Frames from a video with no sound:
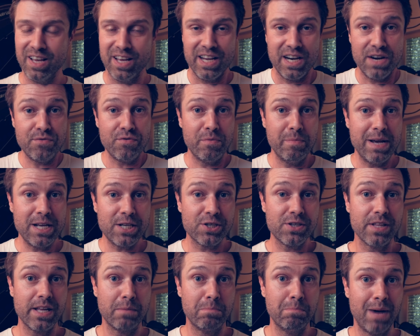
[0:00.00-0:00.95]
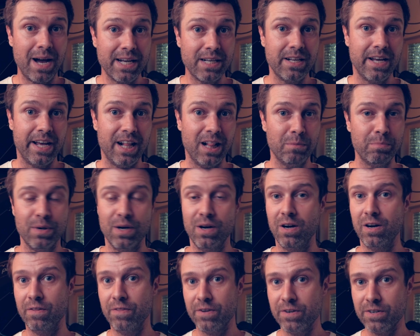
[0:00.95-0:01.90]
information that might help
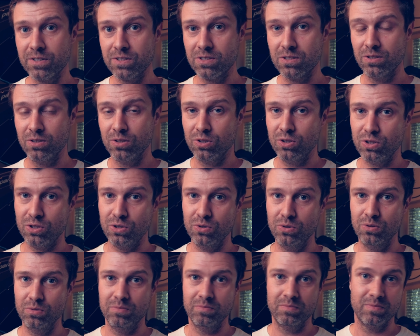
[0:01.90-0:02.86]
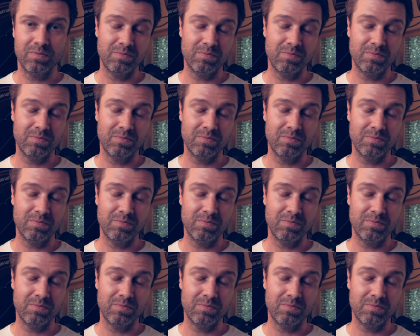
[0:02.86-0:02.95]
others to